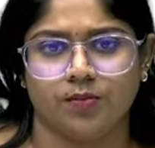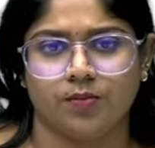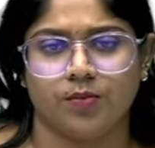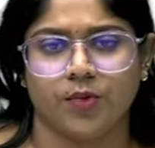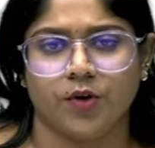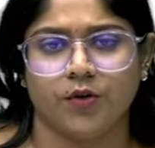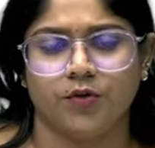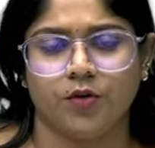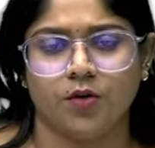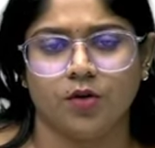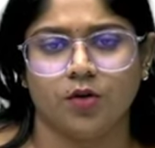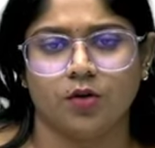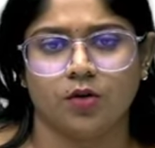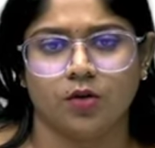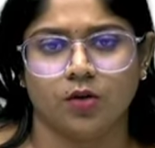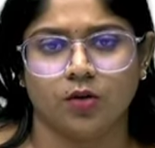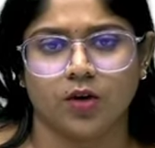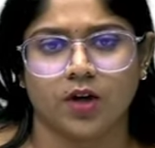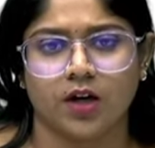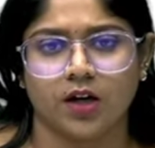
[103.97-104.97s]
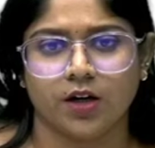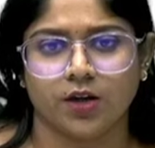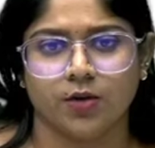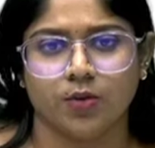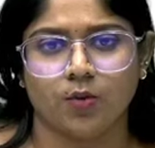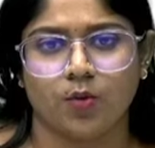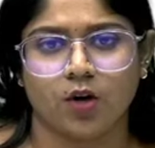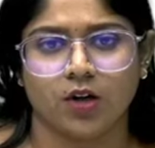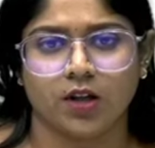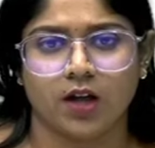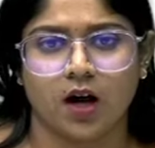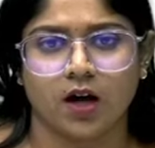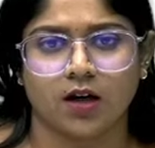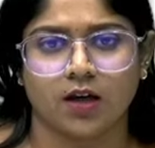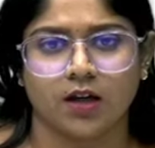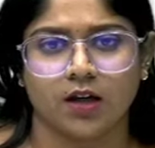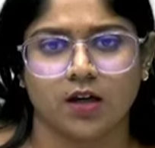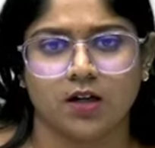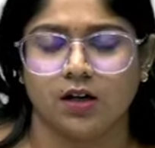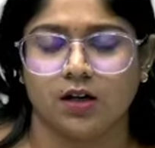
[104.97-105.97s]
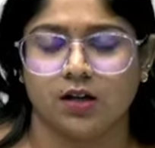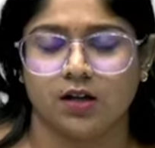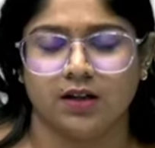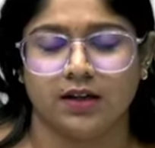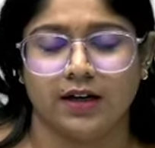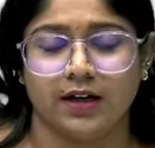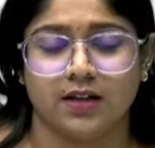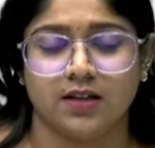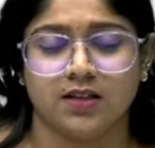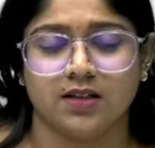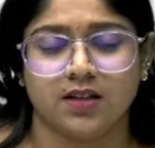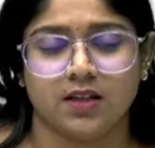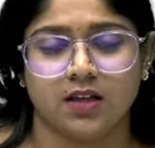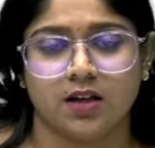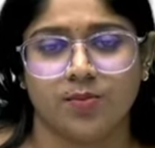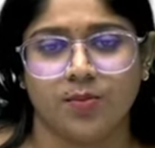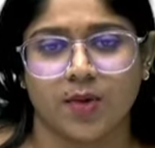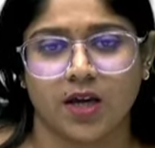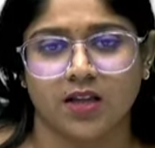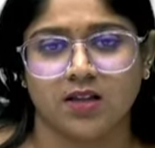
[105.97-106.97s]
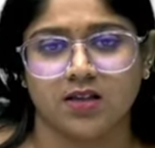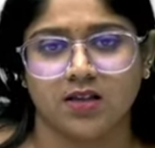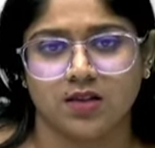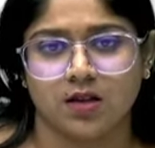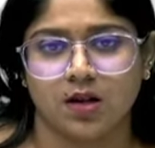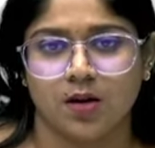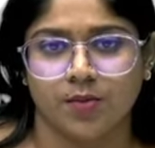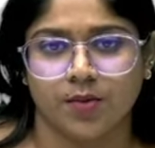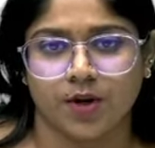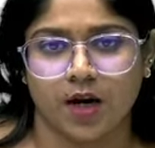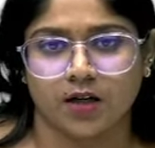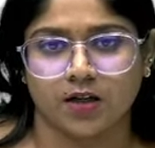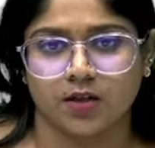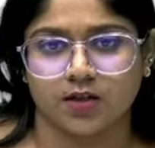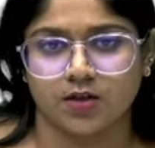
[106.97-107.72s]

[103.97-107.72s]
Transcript: before looking into what the article is, let us see a mains practice